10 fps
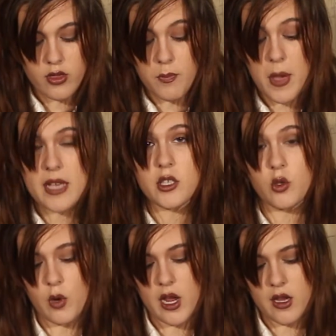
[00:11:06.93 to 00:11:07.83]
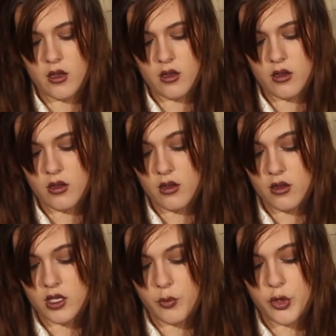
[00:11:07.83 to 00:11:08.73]
the best way
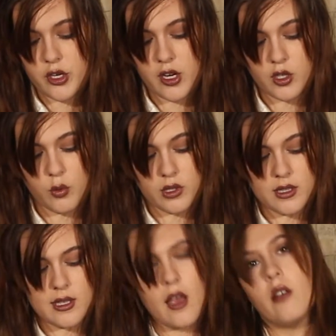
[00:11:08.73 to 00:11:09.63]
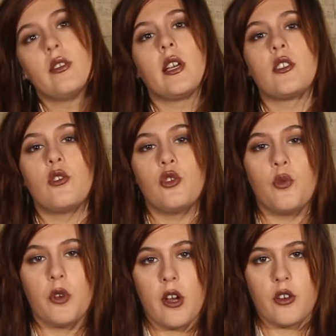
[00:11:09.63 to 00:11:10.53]
to protect oneself against a
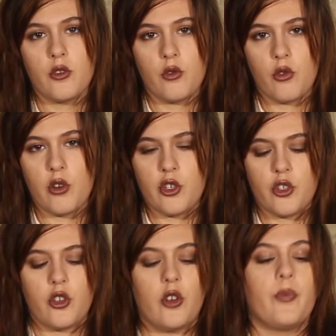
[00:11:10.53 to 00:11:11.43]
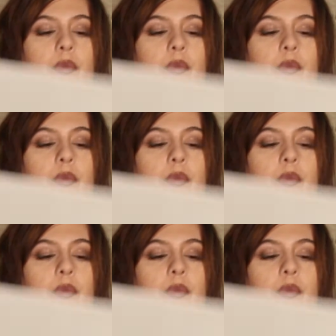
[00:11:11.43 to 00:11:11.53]
supernatural creature